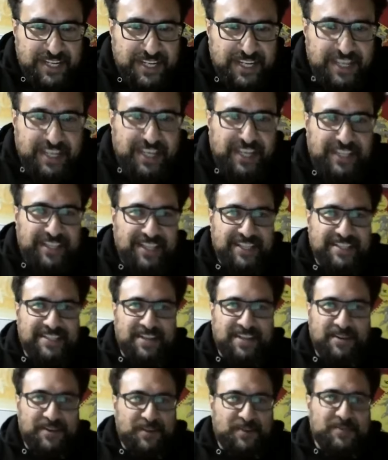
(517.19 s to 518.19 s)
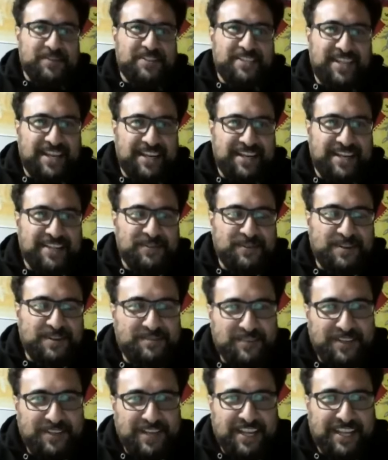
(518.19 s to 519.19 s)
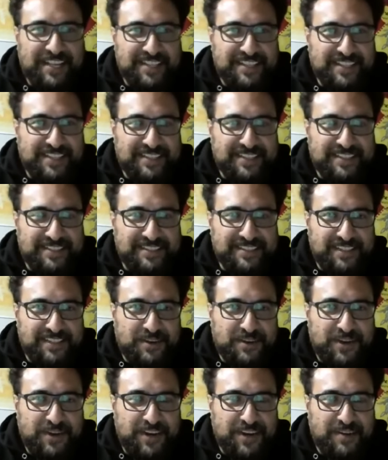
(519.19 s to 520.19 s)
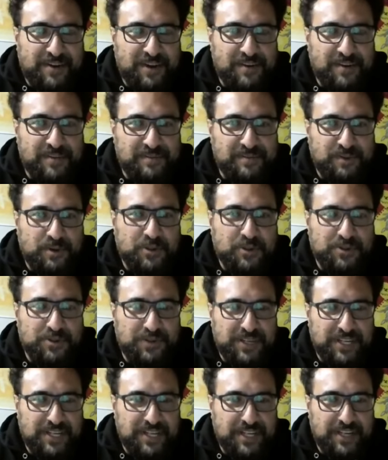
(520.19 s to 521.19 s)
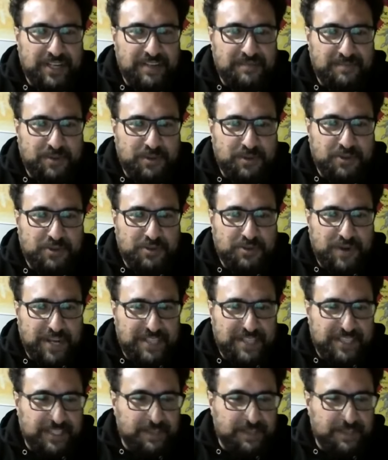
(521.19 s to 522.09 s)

And that's how it all started as well. For like, the career around poetry and poetry writing